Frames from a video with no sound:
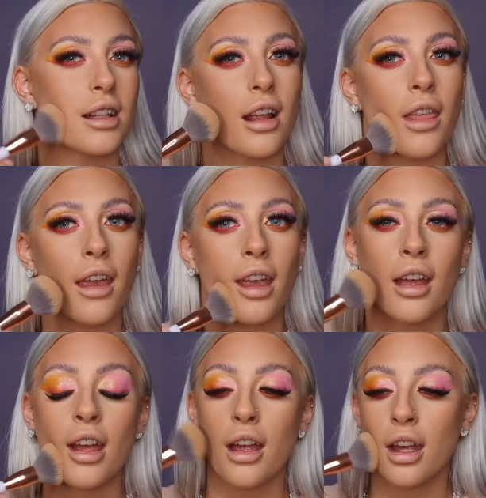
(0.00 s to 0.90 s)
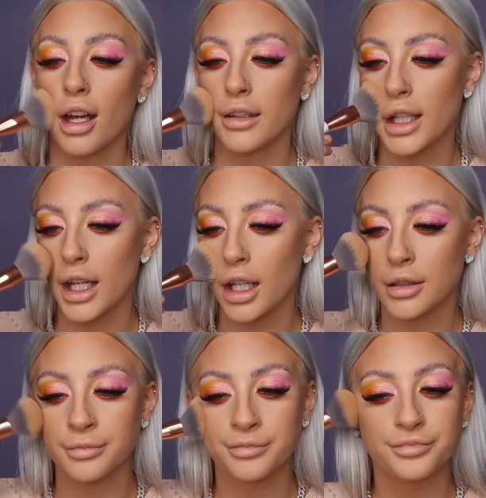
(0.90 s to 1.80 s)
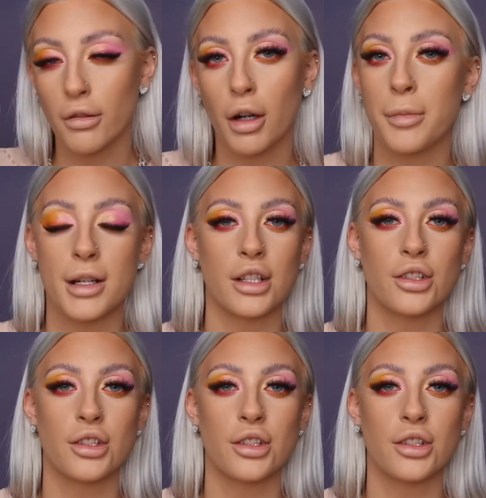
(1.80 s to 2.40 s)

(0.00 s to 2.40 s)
are they? And then they're opening